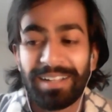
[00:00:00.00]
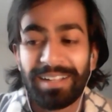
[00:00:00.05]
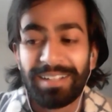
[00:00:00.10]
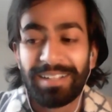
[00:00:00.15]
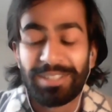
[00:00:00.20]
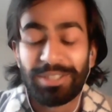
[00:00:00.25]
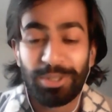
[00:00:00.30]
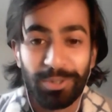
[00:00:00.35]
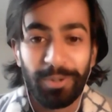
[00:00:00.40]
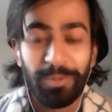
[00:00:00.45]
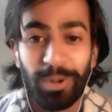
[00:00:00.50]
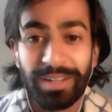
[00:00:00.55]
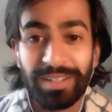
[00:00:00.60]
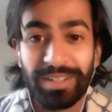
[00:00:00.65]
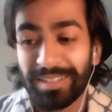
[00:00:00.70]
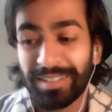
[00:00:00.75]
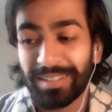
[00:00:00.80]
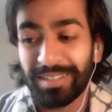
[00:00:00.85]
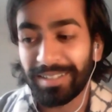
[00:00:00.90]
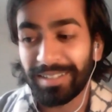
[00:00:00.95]
Sure,
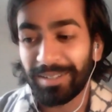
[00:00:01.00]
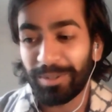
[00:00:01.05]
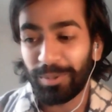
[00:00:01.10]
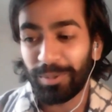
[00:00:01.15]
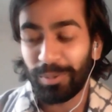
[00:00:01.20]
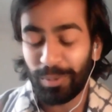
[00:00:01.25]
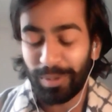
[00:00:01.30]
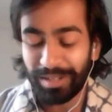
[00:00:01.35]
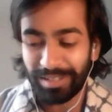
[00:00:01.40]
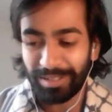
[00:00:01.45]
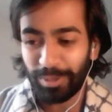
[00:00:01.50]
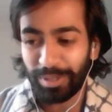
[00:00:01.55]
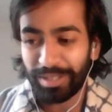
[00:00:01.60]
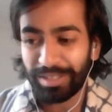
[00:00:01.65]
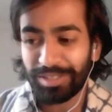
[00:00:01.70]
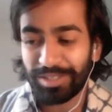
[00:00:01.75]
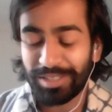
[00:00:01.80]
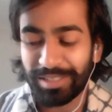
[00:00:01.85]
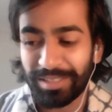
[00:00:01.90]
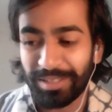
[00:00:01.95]
what a
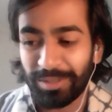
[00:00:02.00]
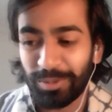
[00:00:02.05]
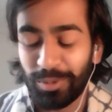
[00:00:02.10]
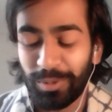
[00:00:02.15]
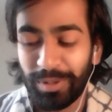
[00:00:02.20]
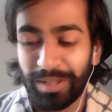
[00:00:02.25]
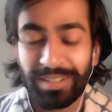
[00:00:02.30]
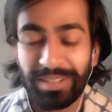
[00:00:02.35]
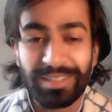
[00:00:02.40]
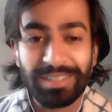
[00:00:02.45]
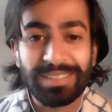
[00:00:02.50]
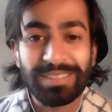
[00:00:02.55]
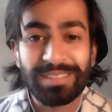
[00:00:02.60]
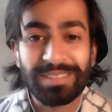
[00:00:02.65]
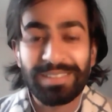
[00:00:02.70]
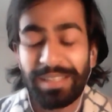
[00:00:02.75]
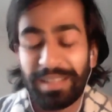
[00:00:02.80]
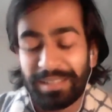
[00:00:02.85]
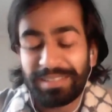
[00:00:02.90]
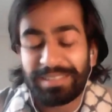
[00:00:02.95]
question or what a
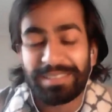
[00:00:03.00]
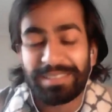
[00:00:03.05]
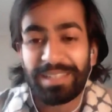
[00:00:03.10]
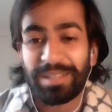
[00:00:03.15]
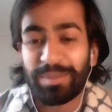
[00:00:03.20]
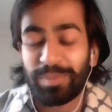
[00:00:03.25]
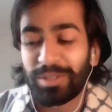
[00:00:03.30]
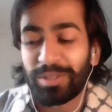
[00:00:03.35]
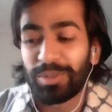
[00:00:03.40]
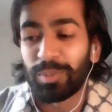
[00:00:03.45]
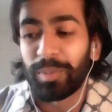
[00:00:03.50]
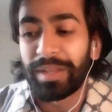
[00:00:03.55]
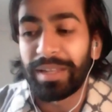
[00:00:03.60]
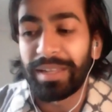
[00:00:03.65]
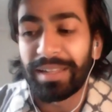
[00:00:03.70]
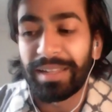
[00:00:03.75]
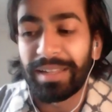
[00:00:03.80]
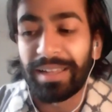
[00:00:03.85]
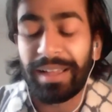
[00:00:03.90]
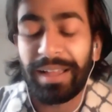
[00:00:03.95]
statement to
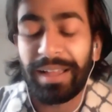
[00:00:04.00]
make.